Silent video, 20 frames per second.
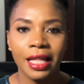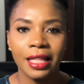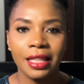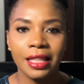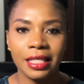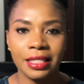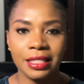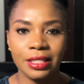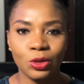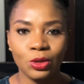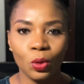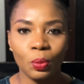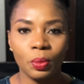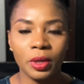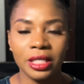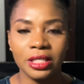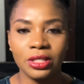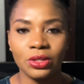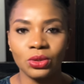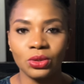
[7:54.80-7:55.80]
This soap
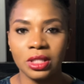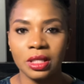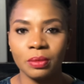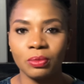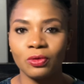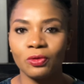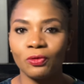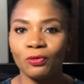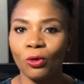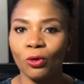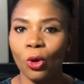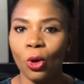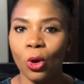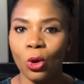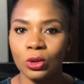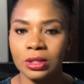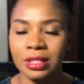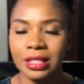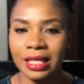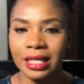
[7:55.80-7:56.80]
is suitable for
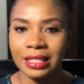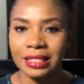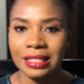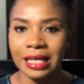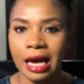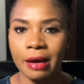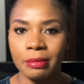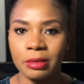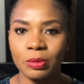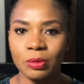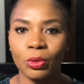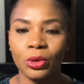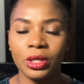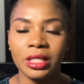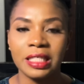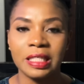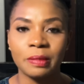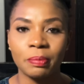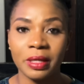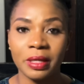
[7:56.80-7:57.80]
all skin types, but
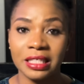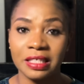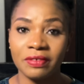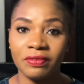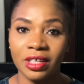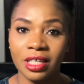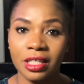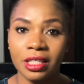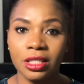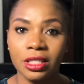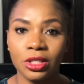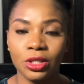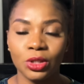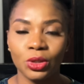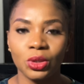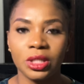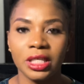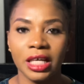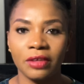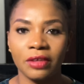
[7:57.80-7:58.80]
it's specifically
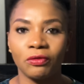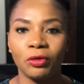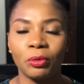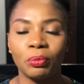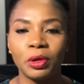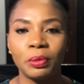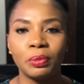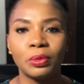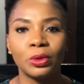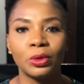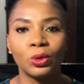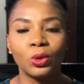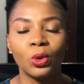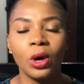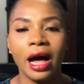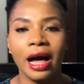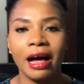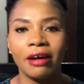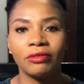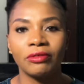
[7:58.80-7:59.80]
suited for people who
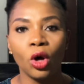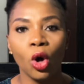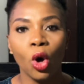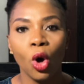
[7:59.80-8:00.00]
have